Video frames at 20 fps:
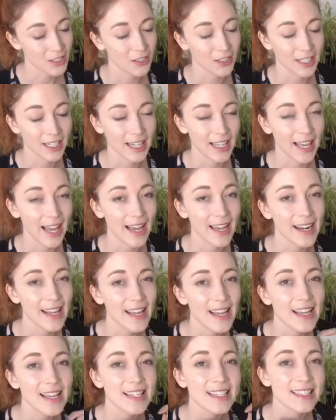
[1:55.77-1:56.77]
You're going to get
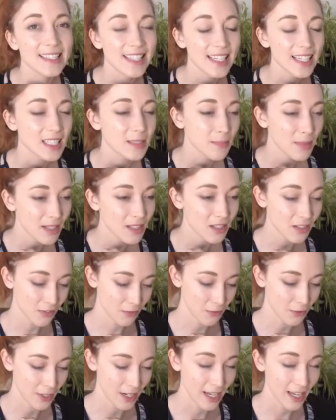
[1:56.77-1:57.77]
6 months
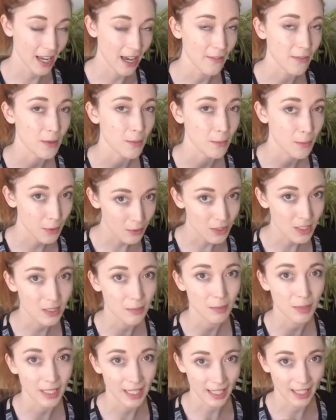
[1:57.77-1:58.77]
free of the
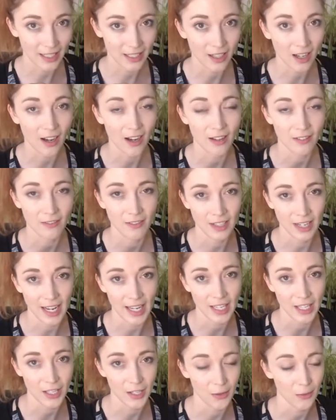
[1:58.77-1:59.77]
Boost plan on
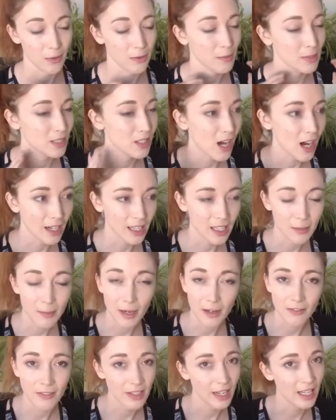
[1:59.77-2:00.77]
vidIQ. We've been talking
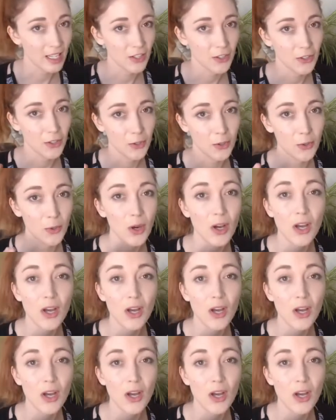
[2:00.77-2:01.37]
about vidIQ